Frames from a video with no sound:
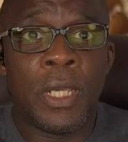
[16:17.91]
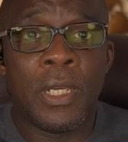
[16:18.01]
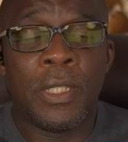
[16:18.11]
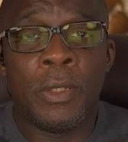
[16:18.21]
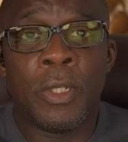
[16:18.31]

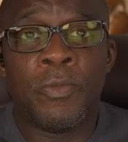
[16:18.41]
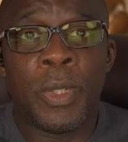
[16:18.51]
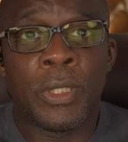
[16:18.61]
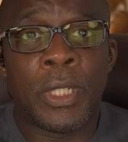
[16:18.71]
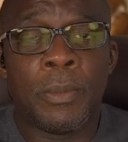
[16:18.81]
they'd have
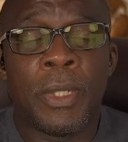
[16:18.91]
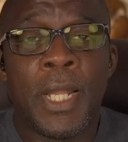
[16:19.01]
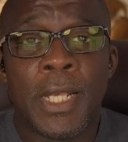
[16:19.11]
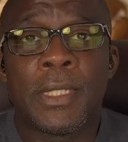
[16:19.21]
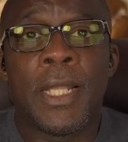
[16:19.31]
built up
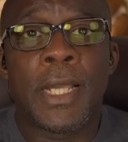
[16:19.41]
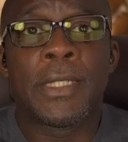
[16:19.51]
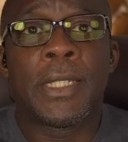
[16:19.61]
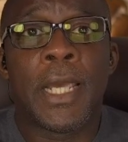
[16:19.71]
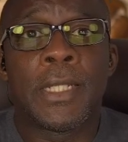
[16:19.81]
less
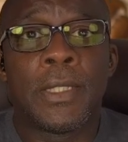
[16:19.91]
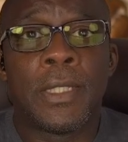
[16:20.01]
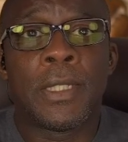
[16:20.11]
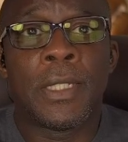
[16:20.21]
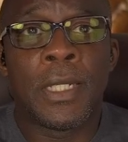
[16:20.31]
lactic acid
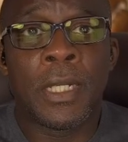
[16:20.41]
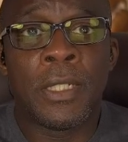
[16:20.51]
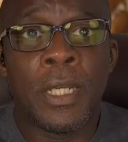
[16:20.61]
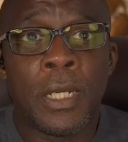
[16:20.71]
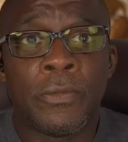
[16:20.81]
than an
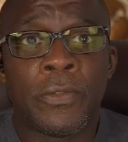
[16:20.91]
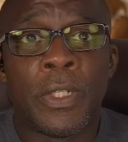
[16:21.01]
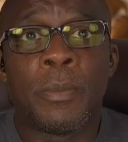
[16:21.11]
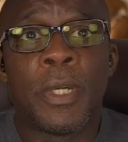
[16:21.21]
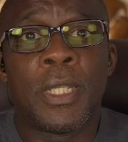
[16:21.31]

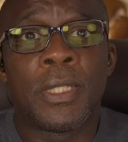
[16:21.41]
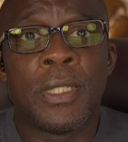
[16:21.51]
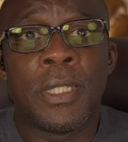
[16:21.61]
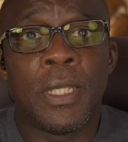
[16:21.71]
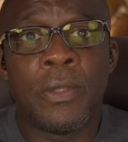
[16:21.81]
unfit person
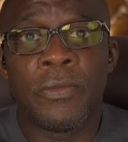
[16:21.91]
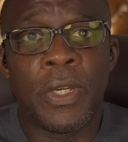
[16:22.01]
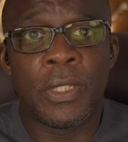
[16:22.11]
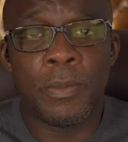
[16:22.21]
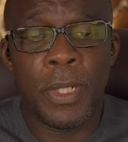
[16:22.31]
in the
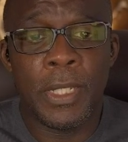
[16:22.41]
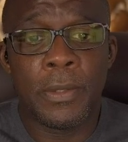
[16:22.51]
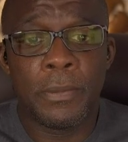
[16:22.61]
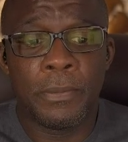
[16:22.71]
first place.